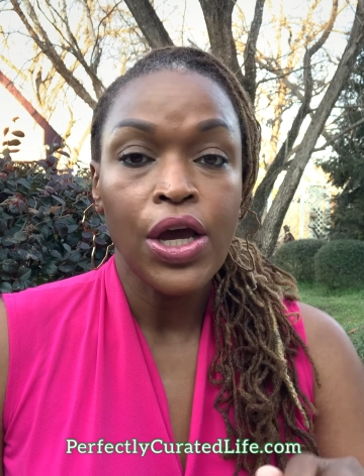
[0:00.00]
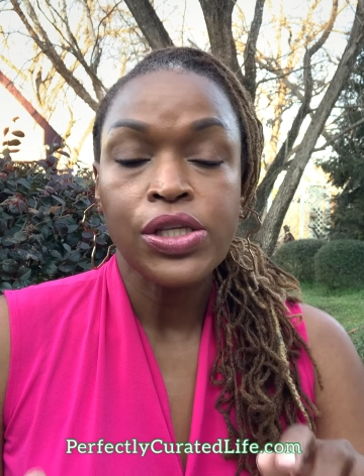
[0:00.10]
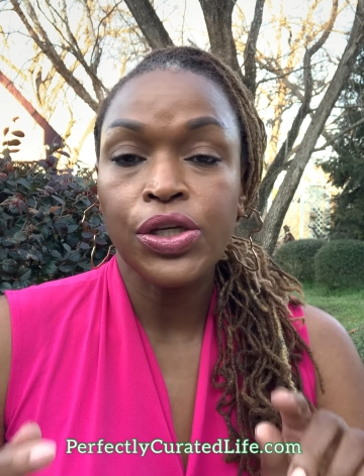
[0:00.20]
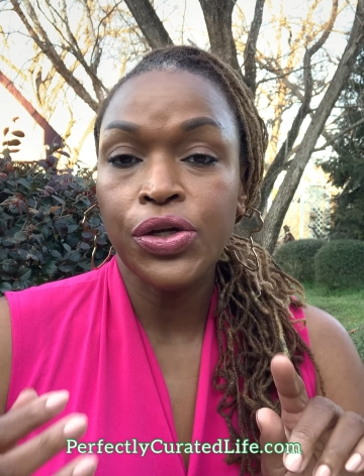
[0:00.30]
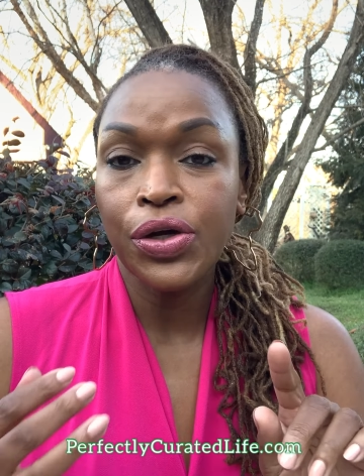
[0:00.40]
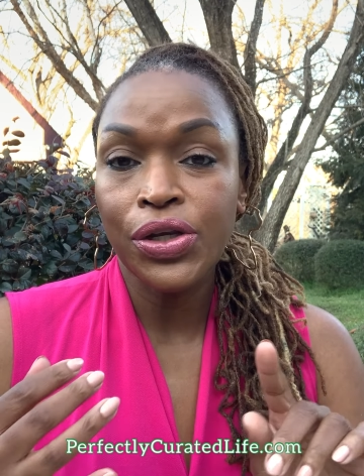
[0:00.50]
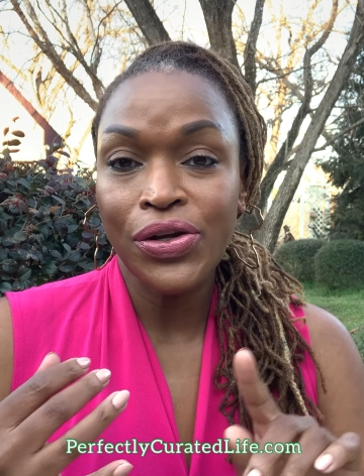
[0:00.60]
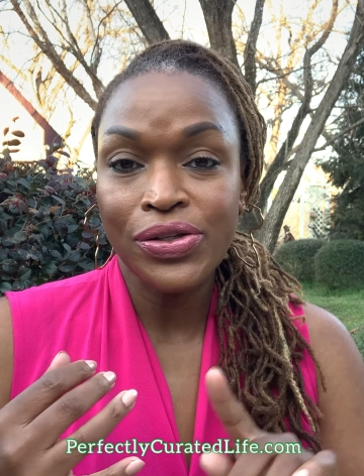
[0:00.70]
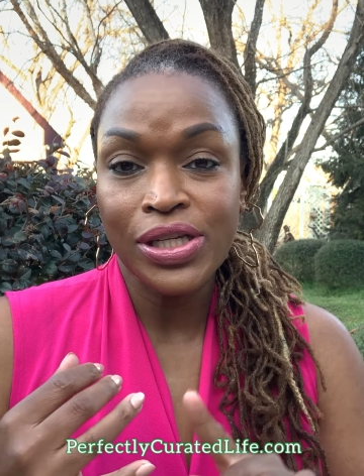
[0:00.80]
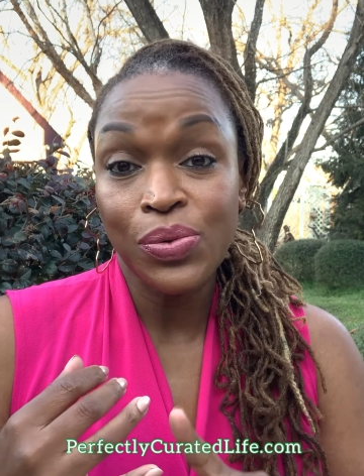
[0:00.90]
So you can
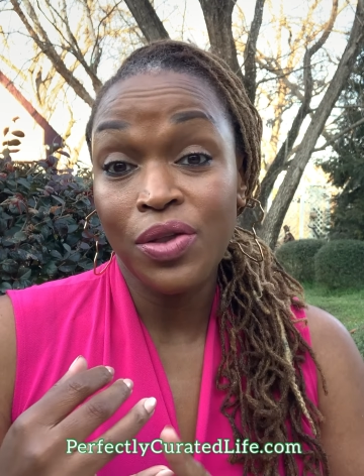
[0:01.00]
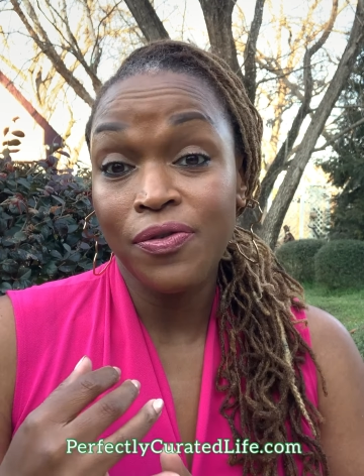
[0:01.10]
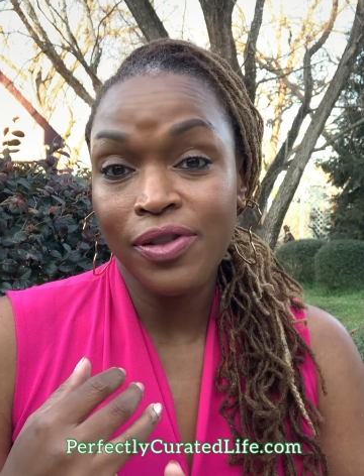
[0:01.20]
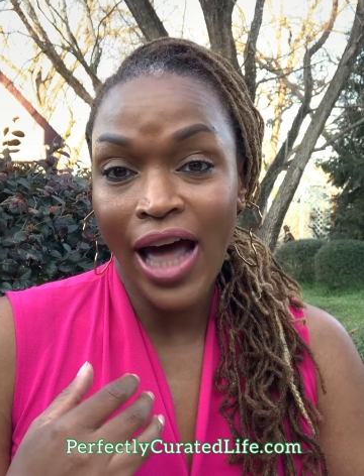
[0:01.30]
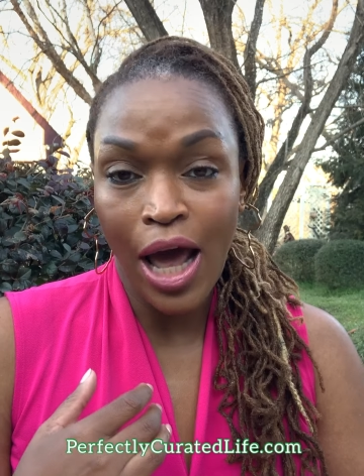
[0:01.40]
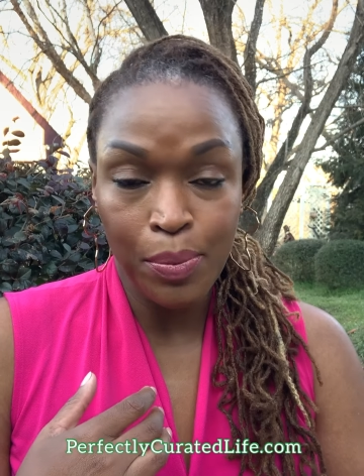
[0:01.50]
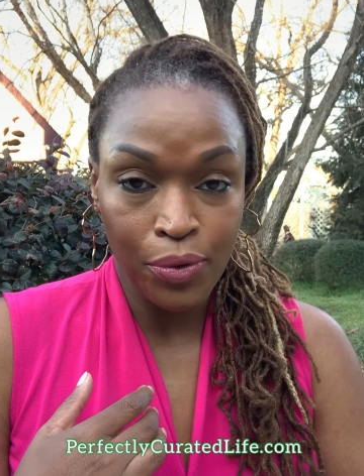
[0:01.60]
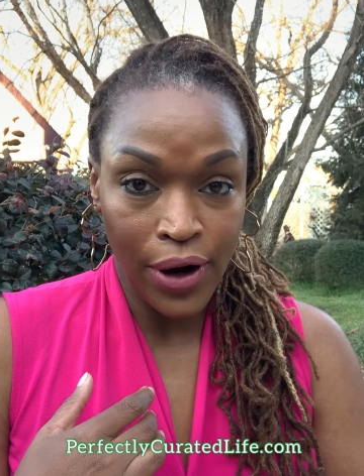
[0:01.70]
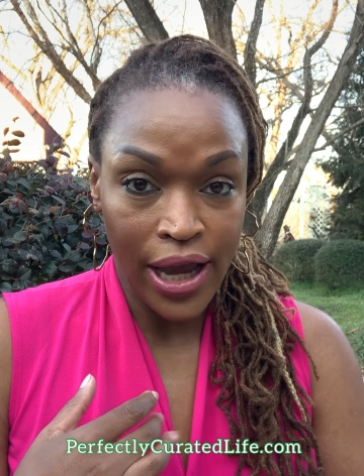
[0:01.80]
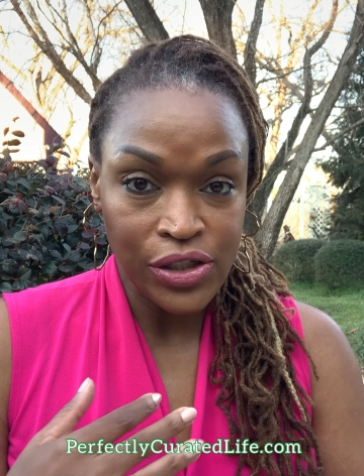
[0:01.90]
use this with
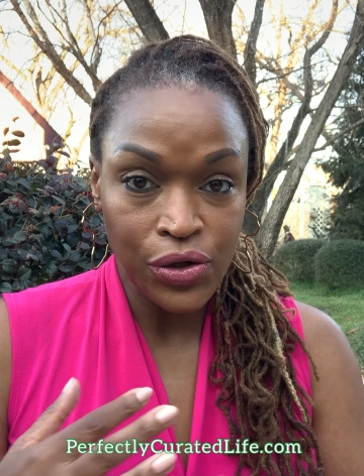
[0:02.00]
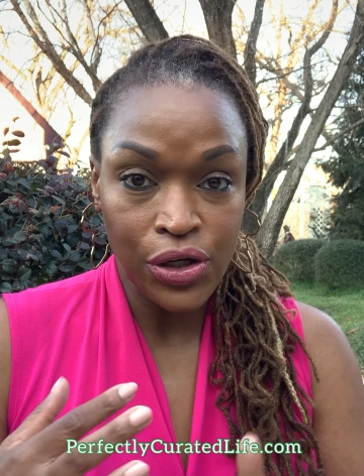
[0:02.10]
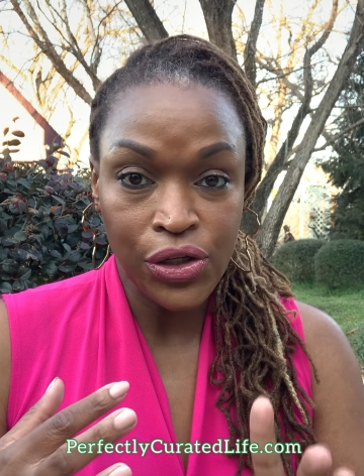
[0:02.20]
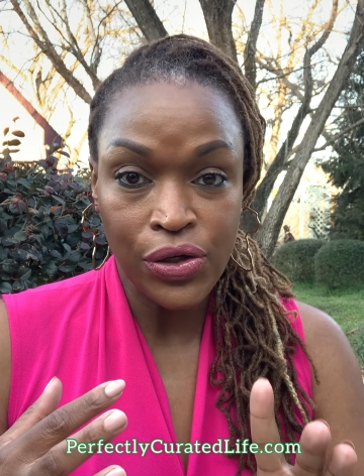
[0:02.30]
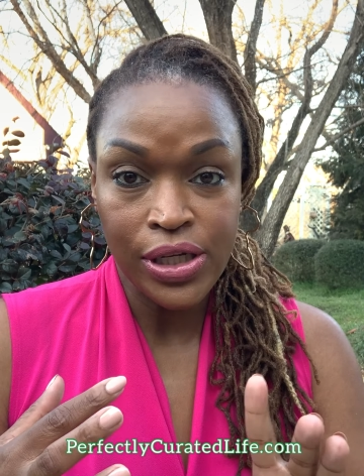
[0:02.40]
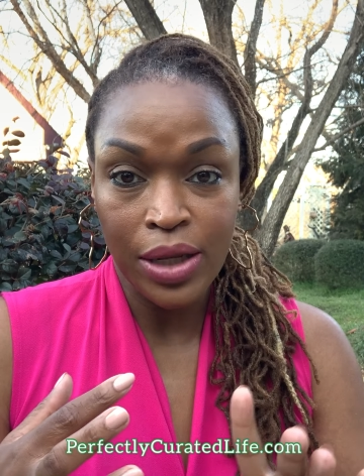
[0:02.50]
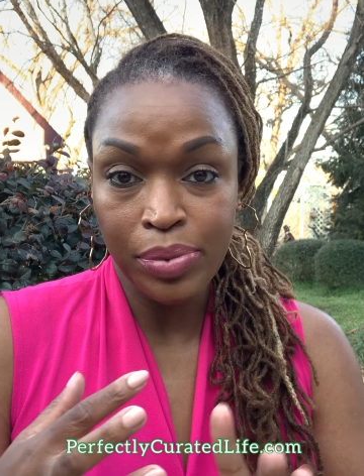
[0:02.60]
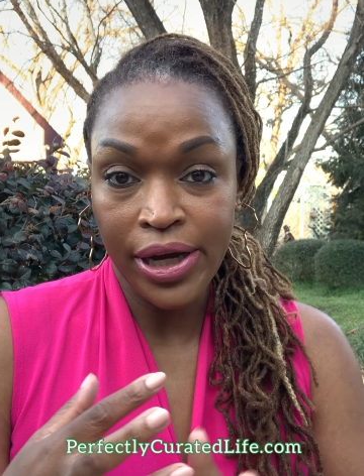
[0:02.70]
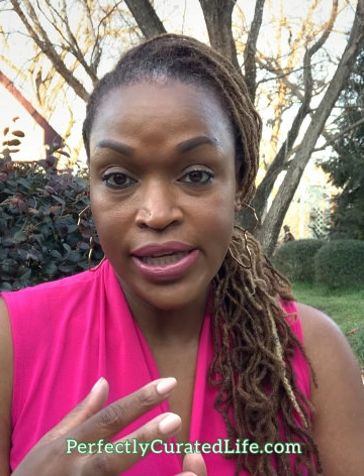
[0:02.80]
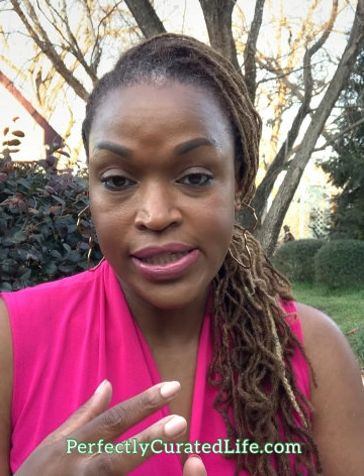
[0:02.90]
flatbreads. You can use it in
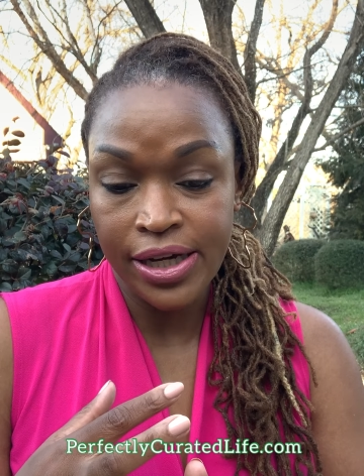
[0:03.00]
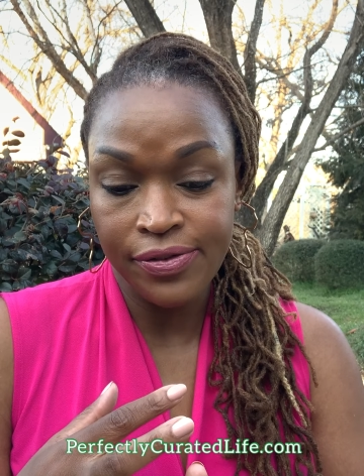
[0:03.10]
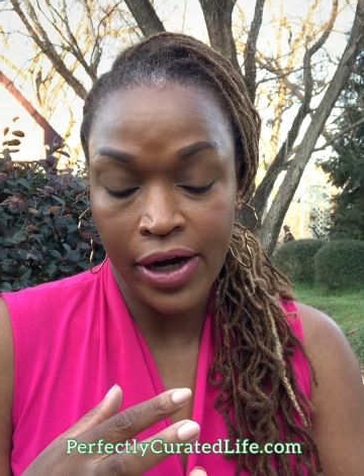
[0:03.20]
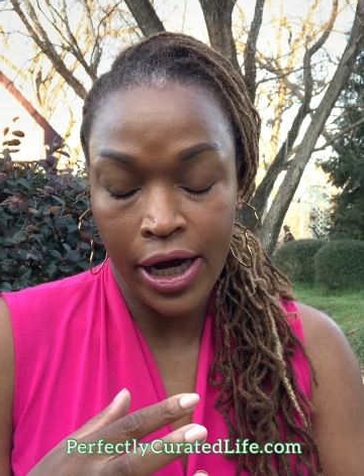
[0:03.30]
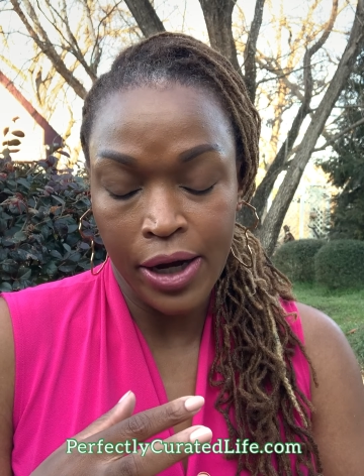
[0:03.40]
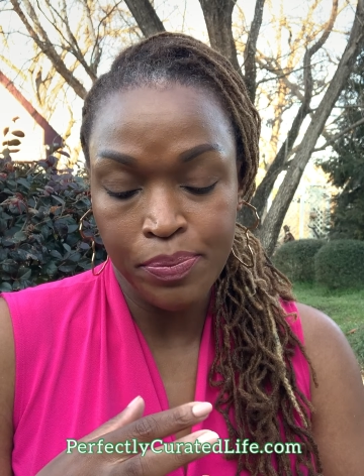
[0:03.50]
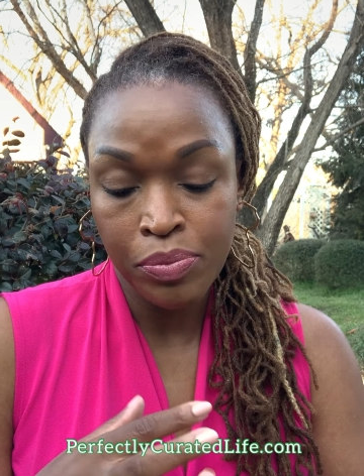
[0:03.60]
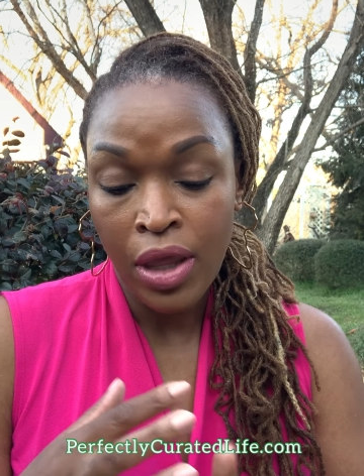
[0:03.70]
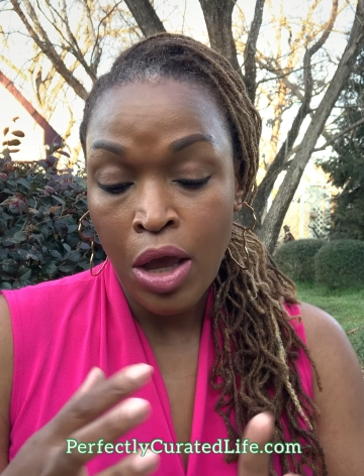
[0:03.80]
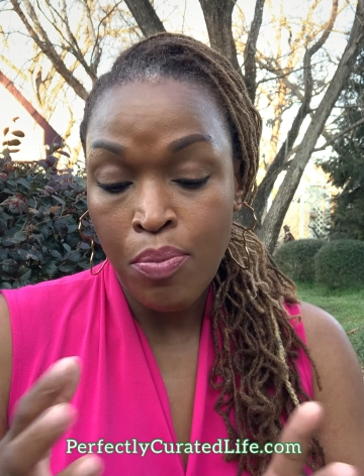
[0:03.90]
place of
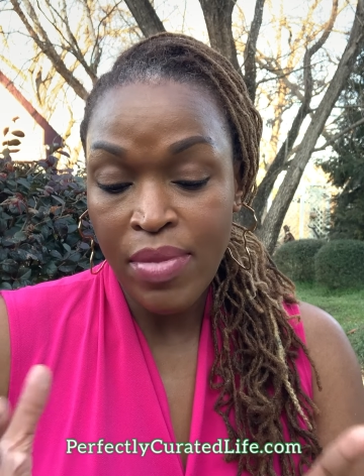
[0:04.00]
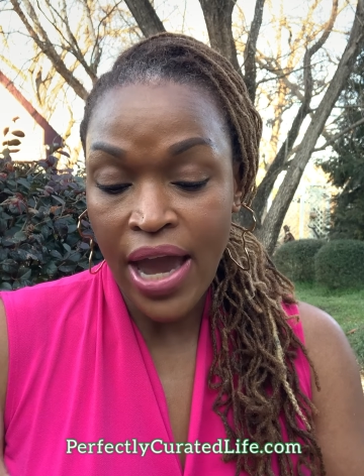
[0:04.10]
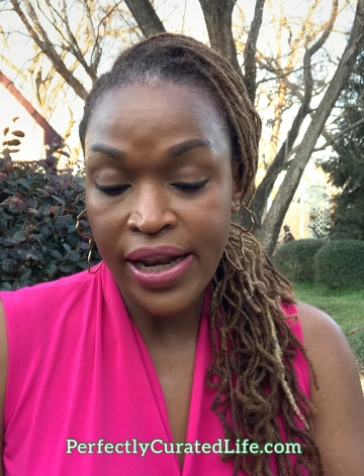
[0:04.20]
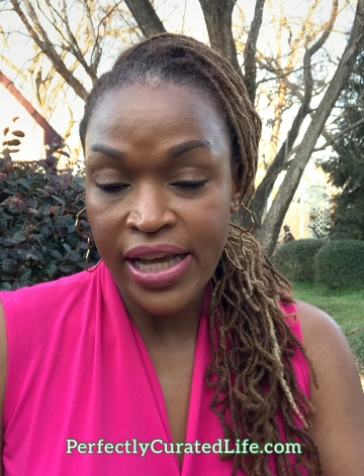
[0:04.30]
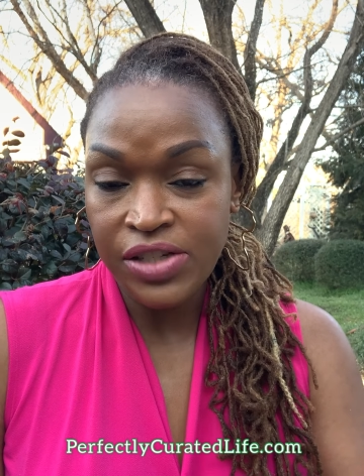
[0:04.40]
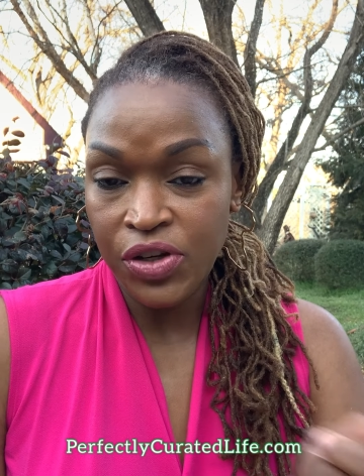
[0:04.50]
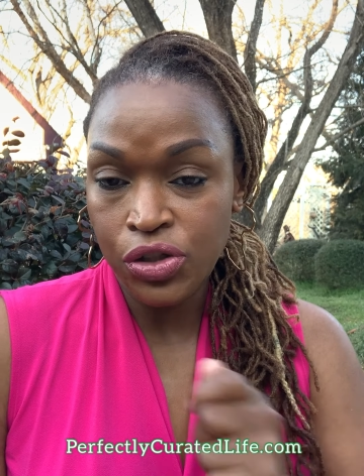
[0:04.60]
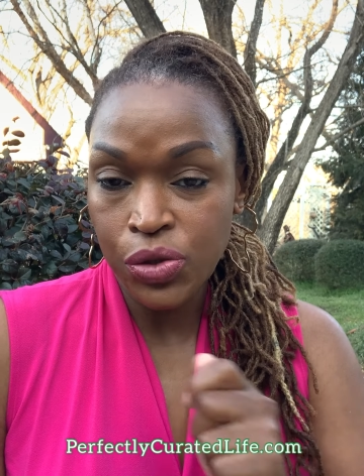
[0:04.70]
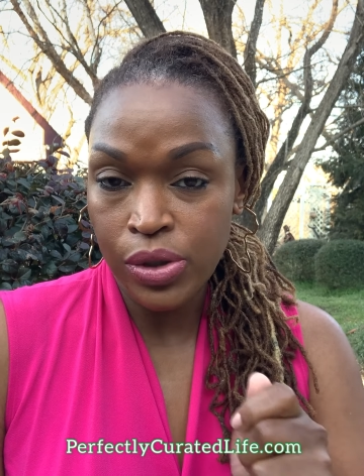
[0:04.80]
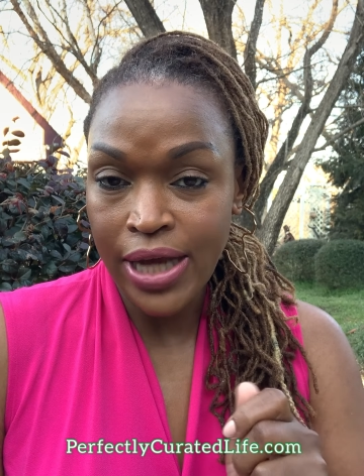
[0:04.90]
mayonnaise if you
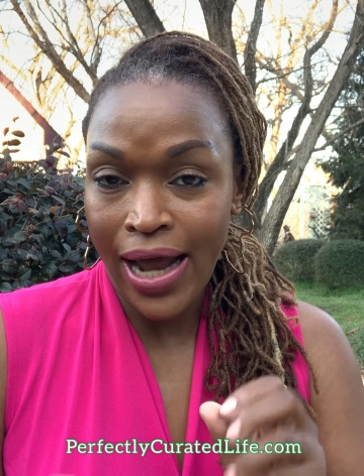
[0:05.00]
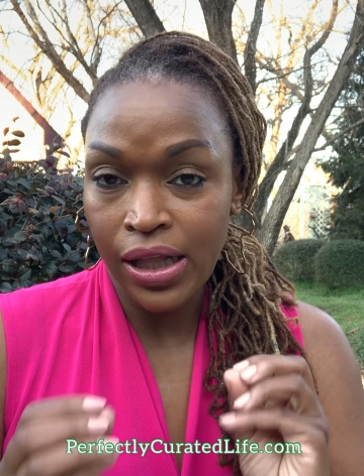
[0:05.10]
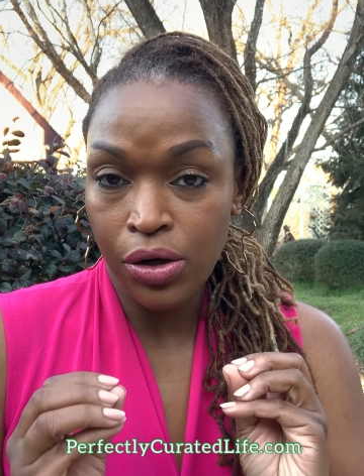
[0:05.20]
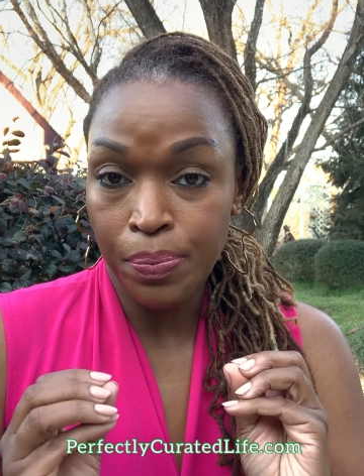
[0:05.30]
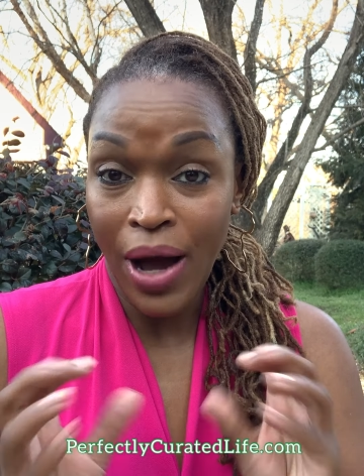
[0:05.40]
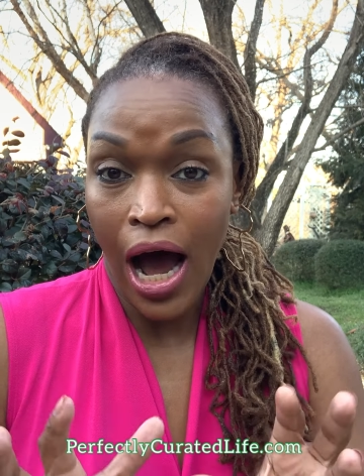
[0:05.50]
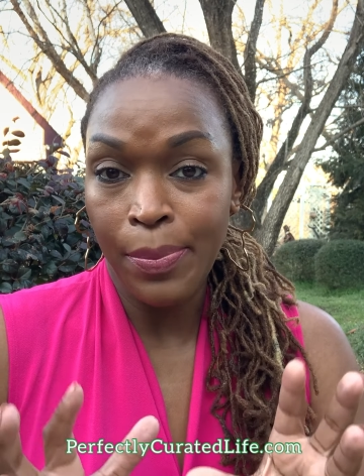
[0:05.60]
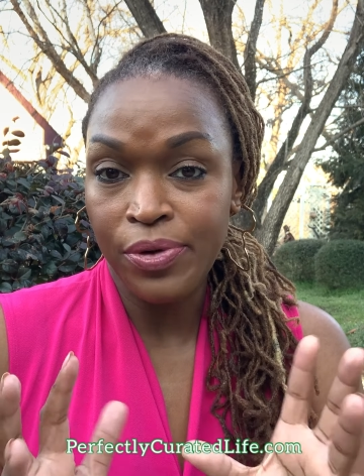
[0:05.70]
just want to add a little pop of